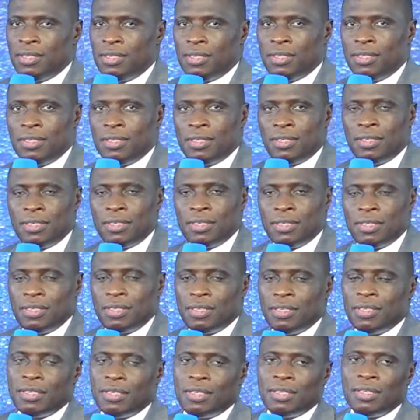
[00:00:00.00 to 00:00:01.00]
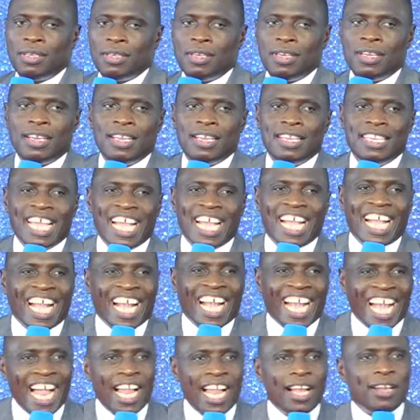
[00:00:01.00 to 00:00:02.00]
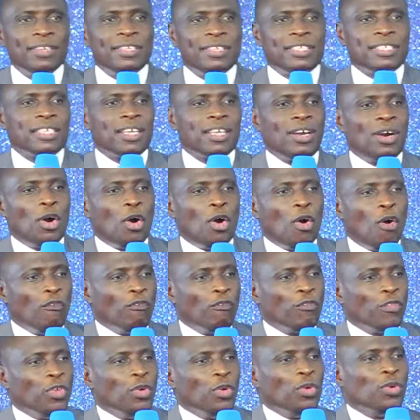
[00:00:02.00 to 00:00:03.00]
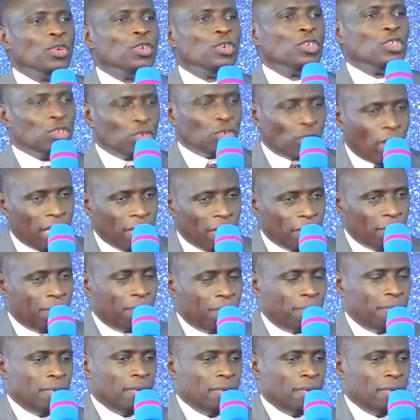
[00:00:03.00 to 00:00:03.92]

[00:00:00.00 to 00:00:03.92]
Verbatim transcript: your tribe the cult of your tribe